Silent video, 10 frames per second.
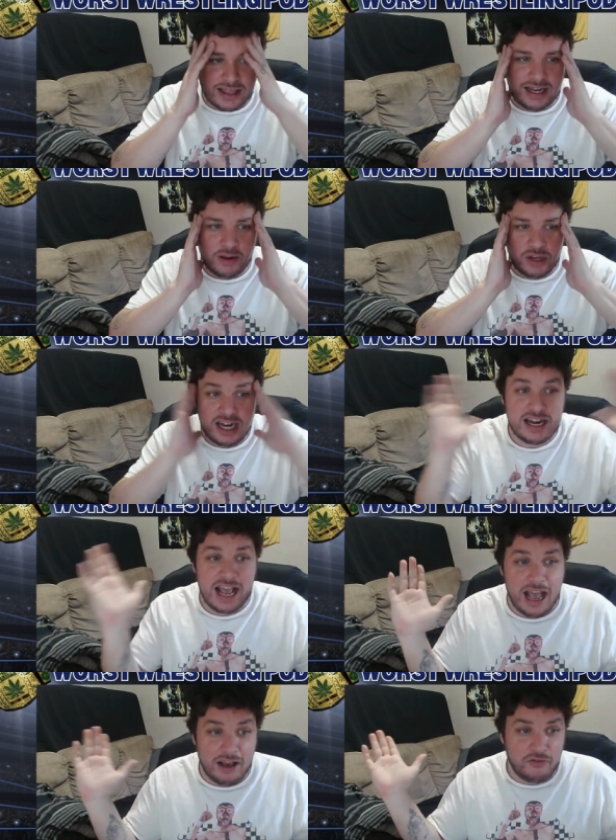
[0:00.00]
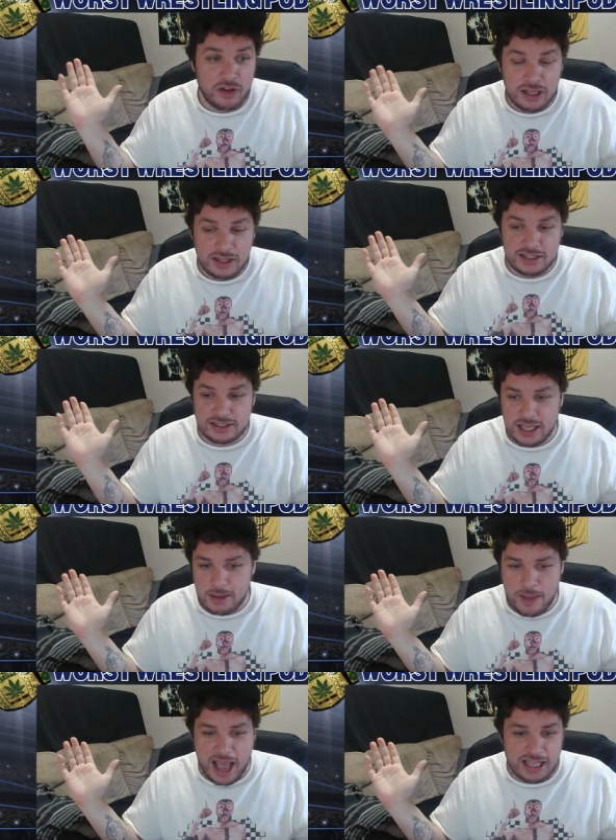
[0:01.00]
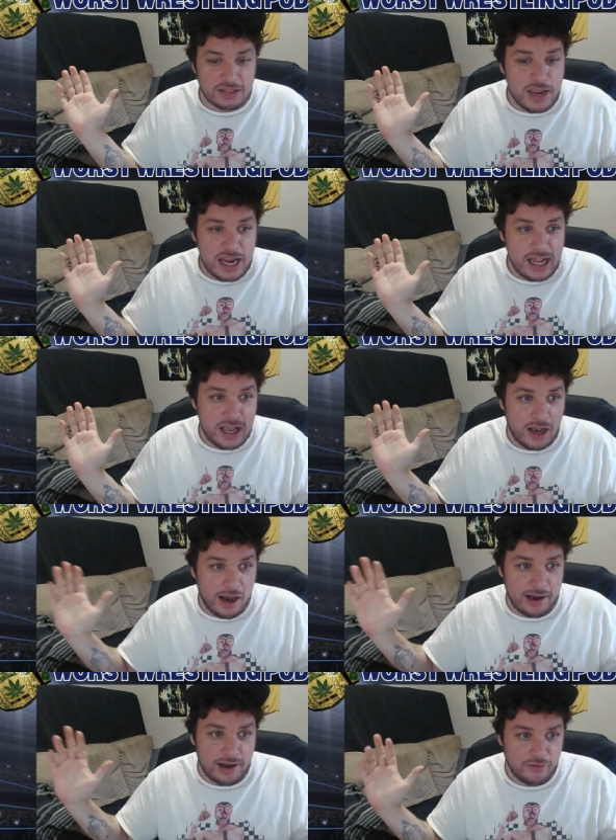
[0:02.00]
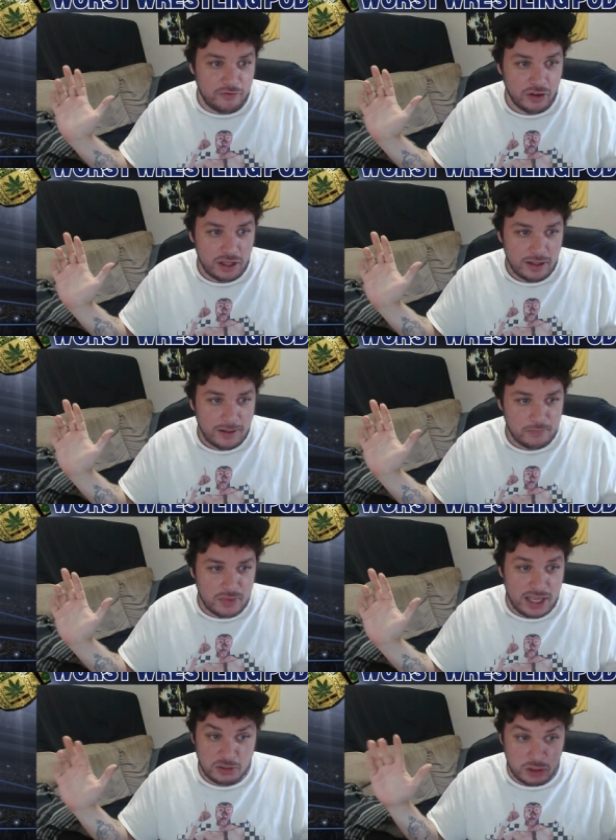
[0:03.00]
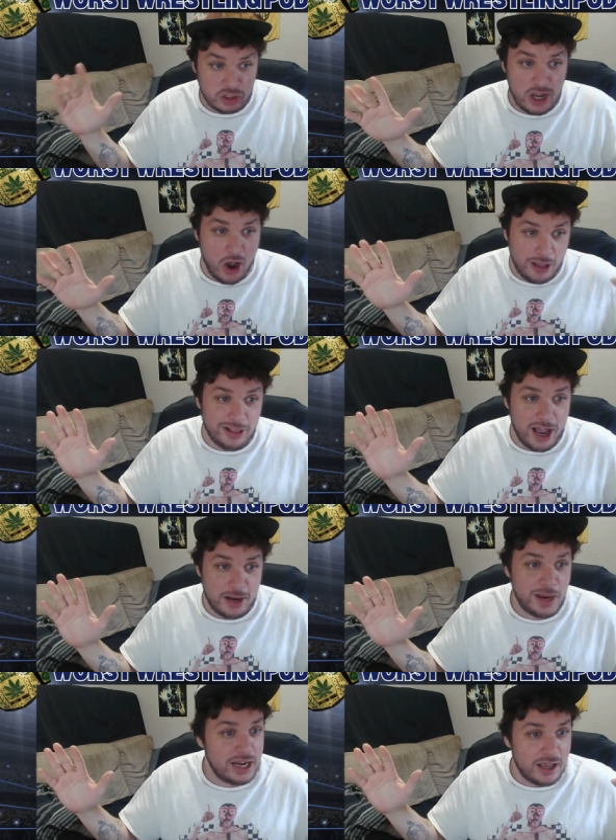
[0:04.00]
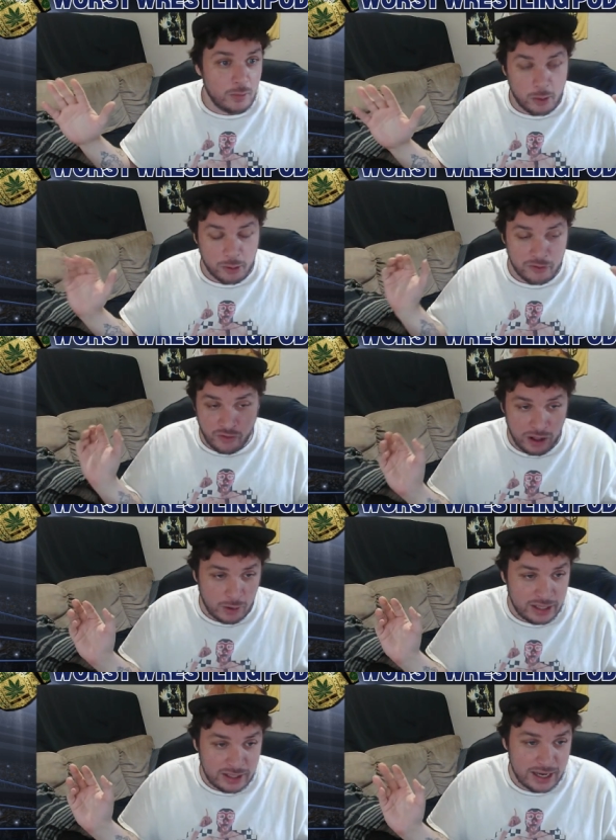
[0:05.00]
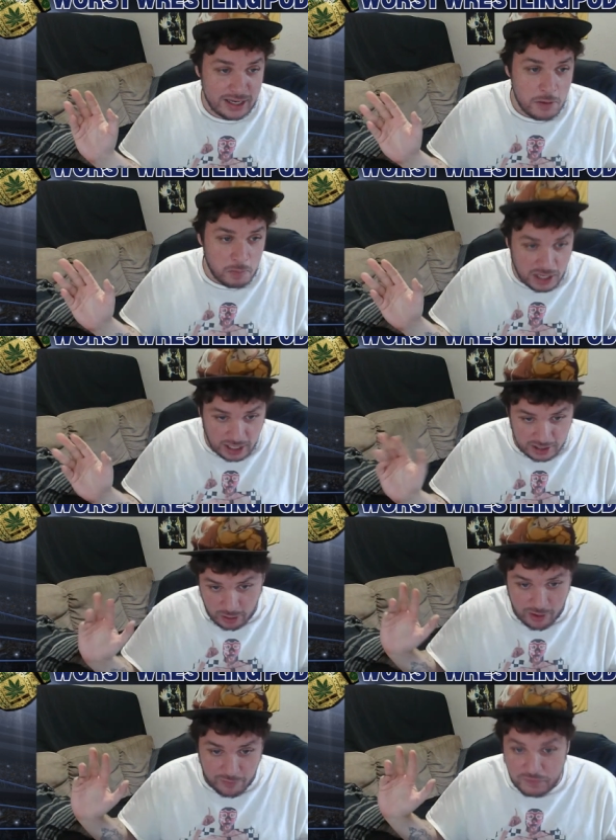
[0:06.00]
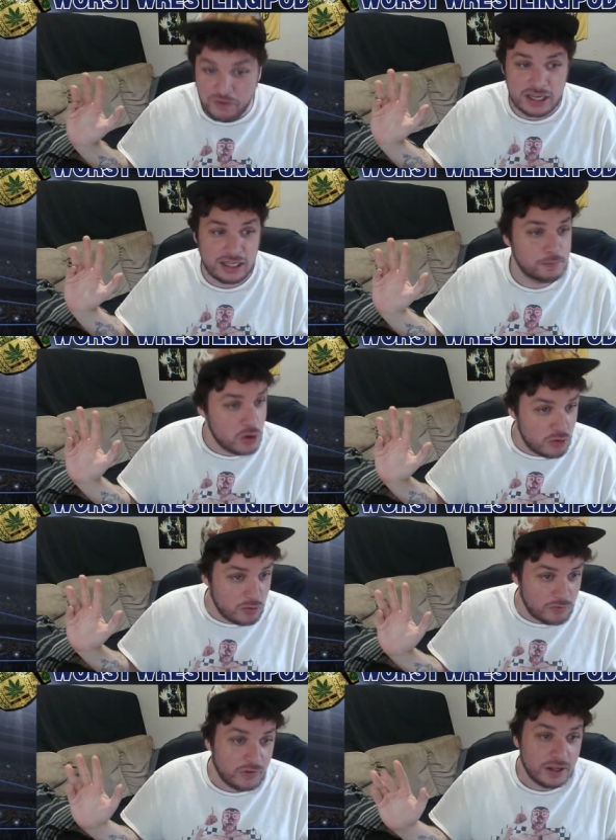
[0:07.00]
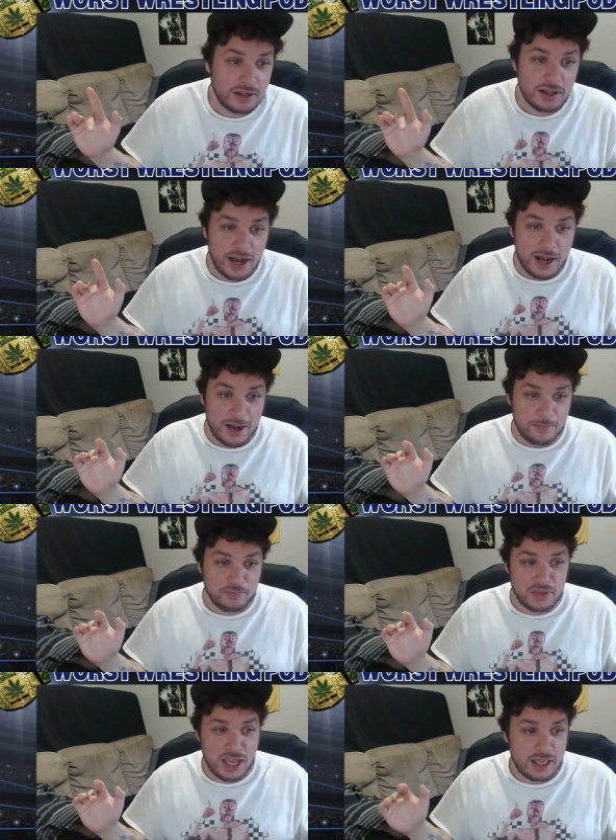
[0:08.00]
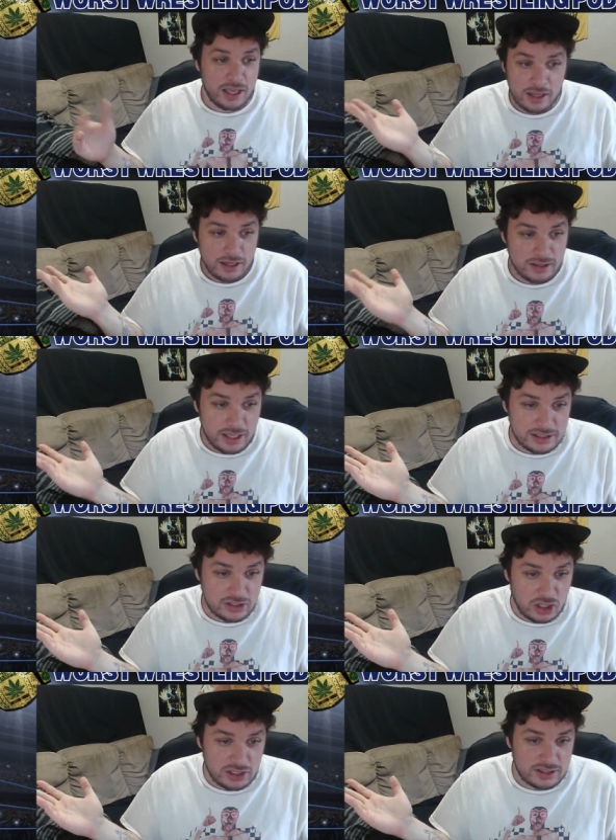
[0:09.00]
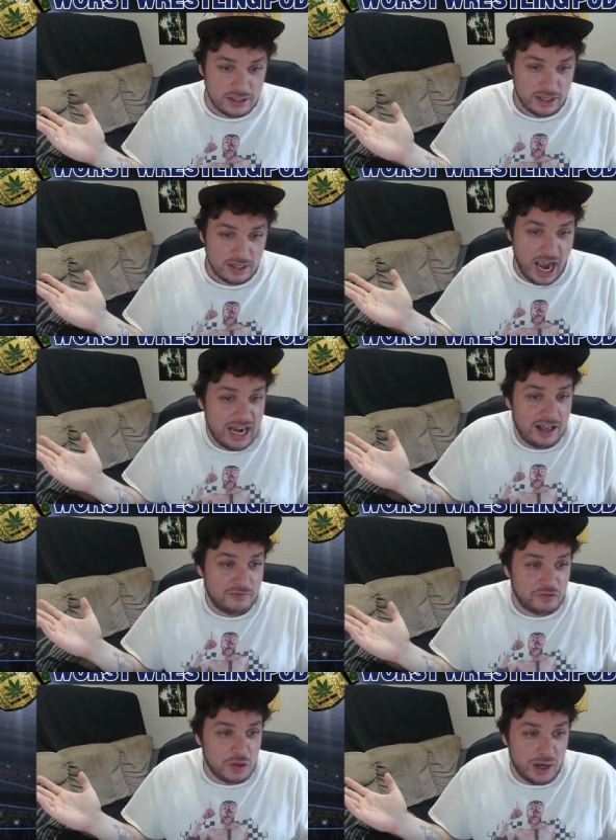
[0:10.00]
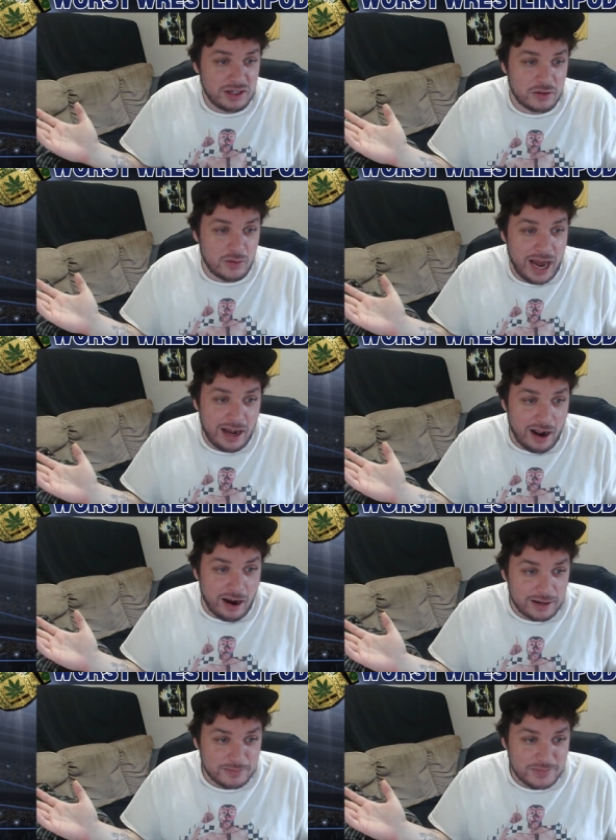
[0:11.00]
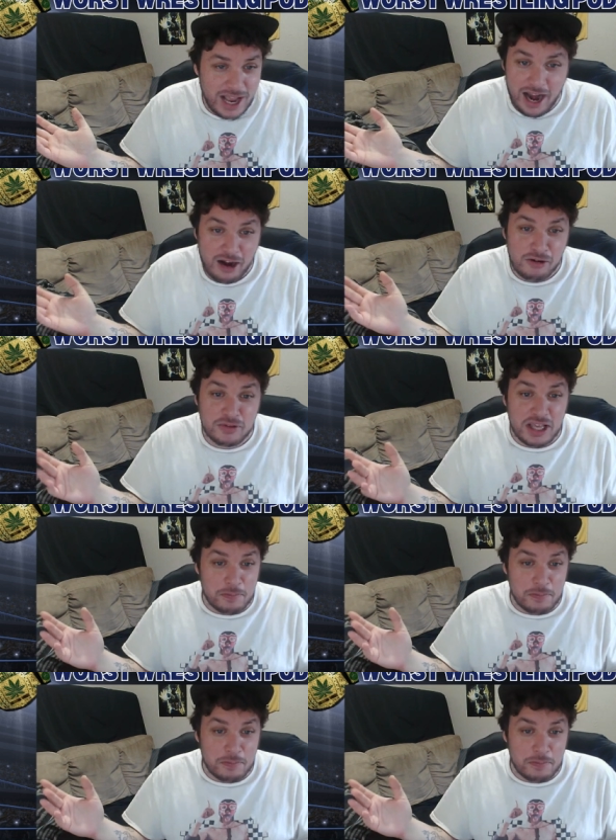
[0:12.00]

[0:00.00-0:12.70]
then, and we didn't have this like mass media of, especially online media, where we were following and nitpicking their every fucking move. Like, this just kind of flew under the radar. I